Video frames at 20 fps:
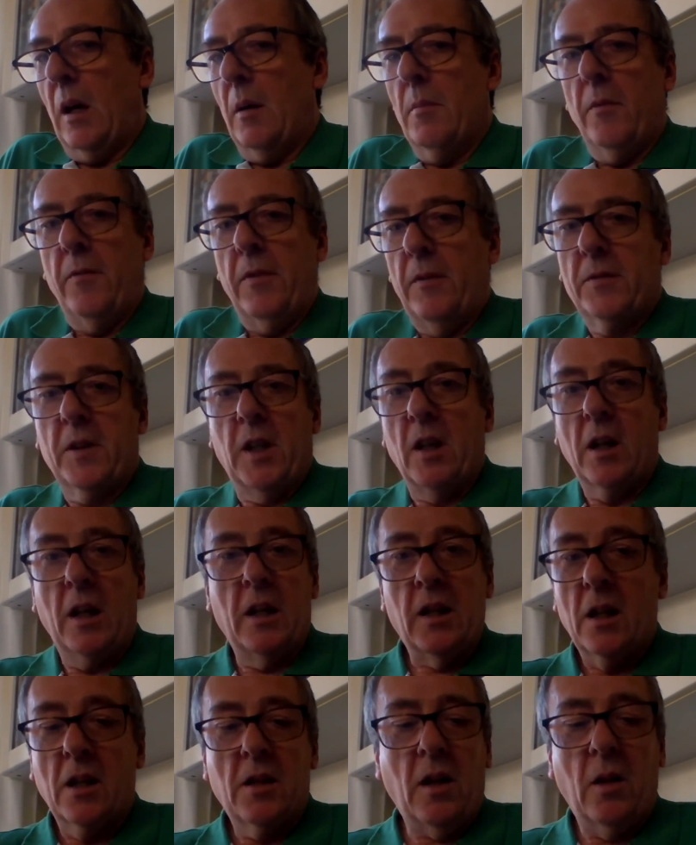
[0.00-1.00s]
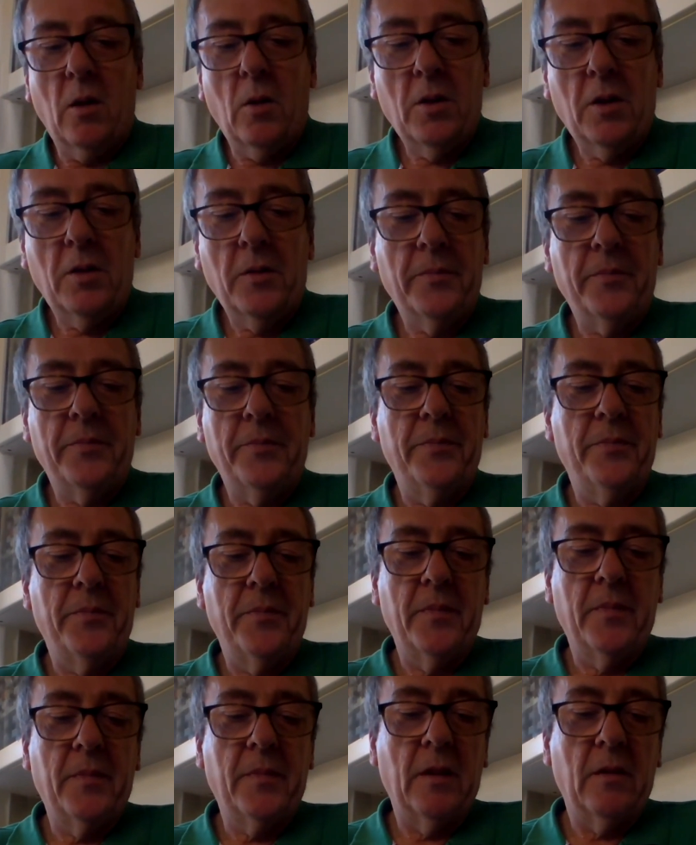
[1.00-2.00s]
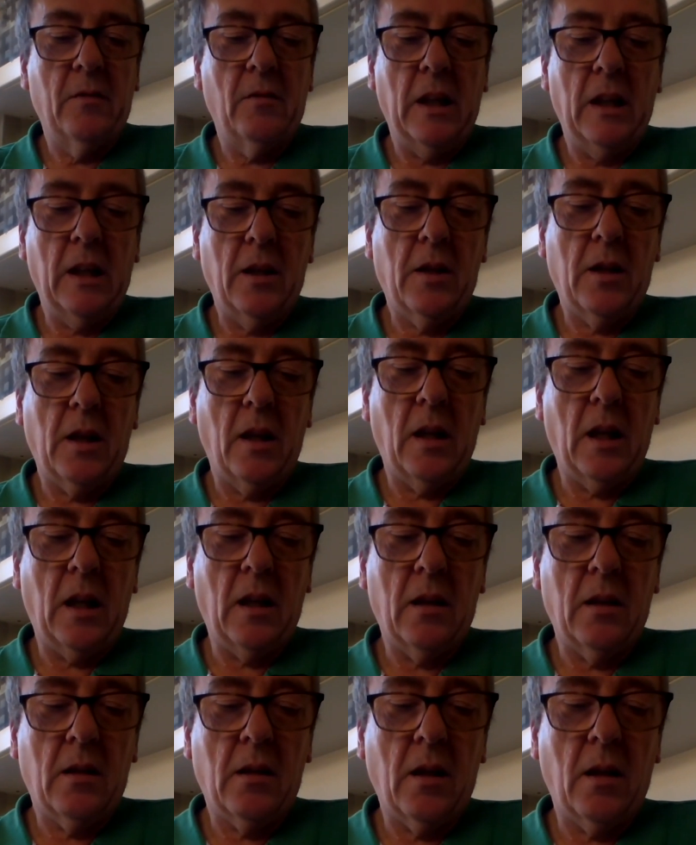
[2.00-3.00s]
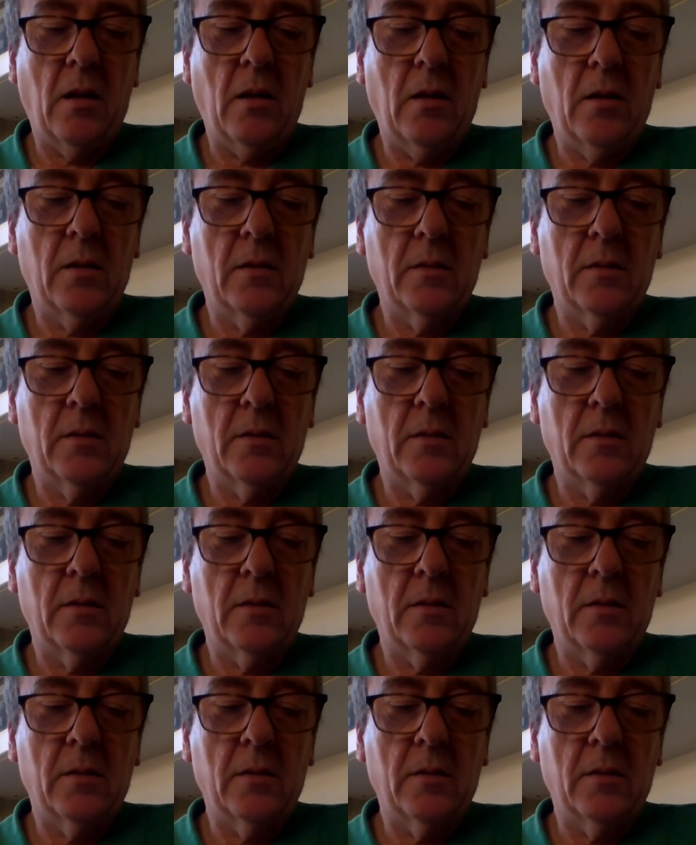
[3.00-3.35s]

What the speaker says: 59 years old. Right, let's say that. So